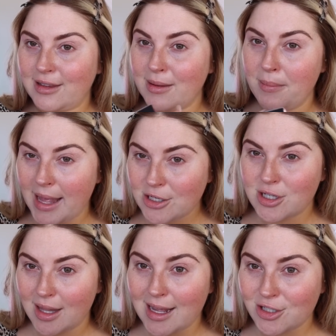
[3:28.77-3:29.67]
the match
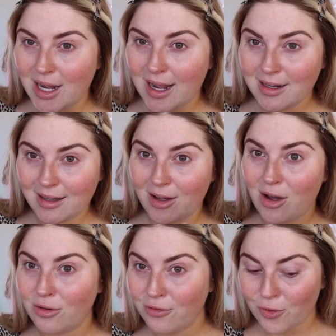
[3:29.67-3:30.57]
to that shade in the
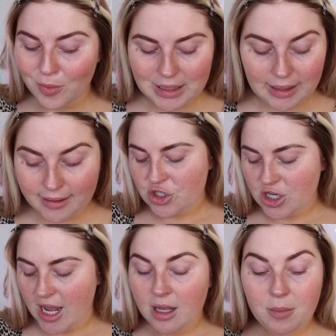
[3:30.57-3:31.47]
old formula.
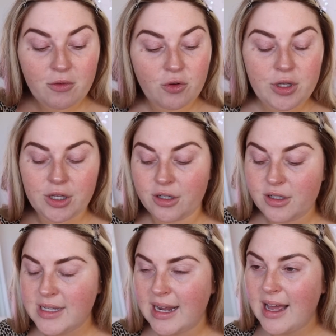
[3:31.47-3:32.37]
Shake before
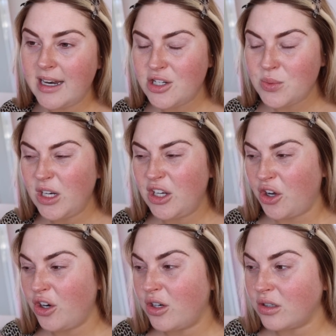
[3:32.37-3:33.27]
use. I kind of just want
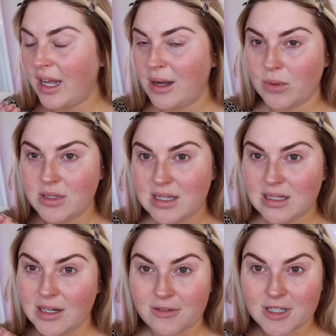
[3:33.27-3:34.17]
to Google like what's the
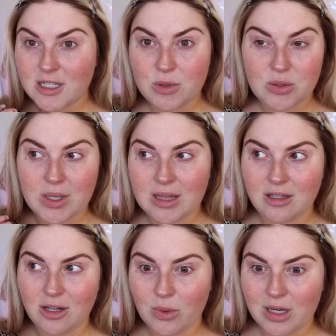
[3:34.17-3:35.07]
difference between the
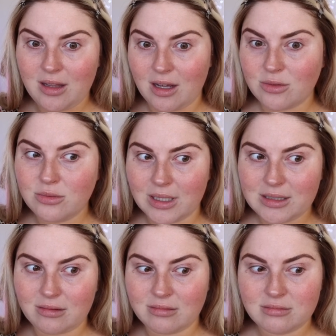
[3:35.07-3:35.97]
new one and the old
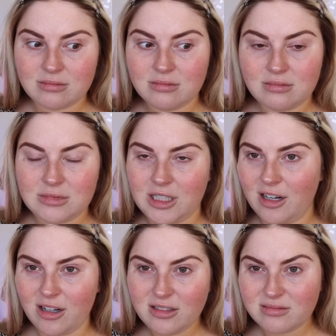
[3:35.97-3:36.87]
one, you
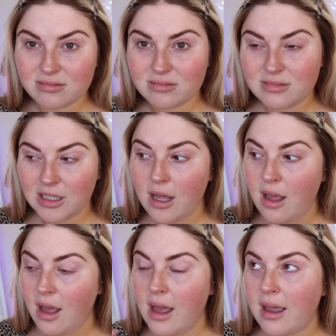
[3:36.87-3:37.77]
know?
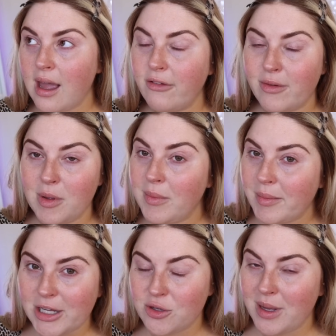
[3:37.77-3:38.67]
I can't remember
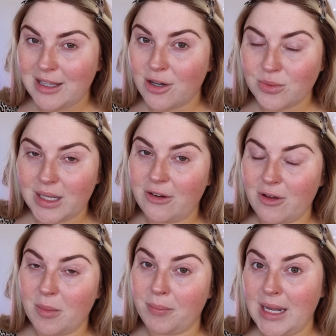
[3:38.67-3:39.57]
much about the old one, if
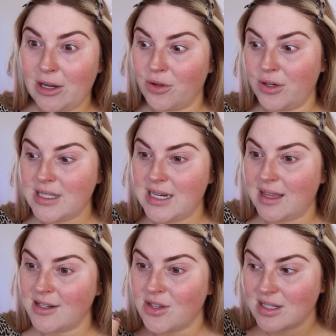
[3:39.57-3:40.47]
I'm being honest
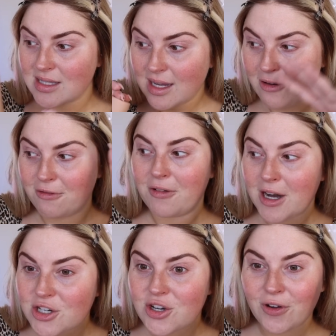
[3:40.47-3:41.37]
either, so this is like a
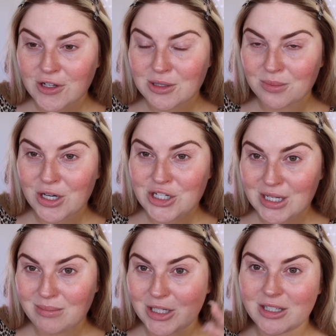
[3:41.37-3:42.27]
fresh first
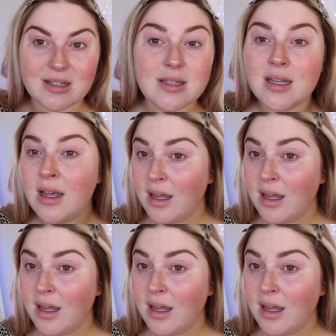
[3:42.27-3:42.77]
impression because